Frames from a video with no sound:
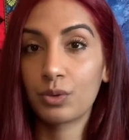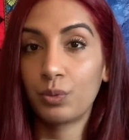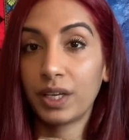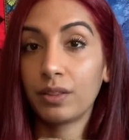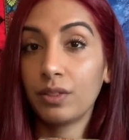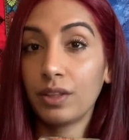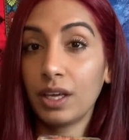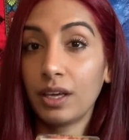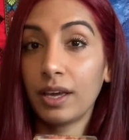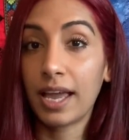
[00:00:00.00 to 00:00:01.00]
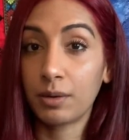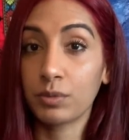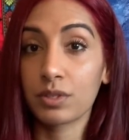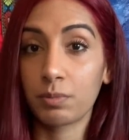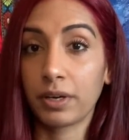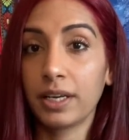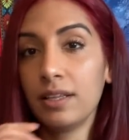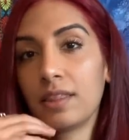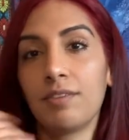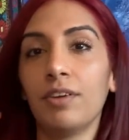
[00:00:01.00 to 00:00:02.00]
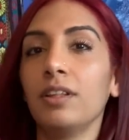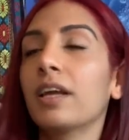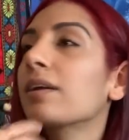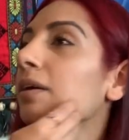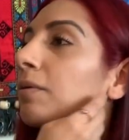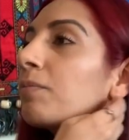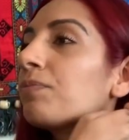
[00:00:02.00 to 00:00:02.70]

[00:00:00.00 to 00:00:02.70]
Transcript: with the animal spirit. They felt like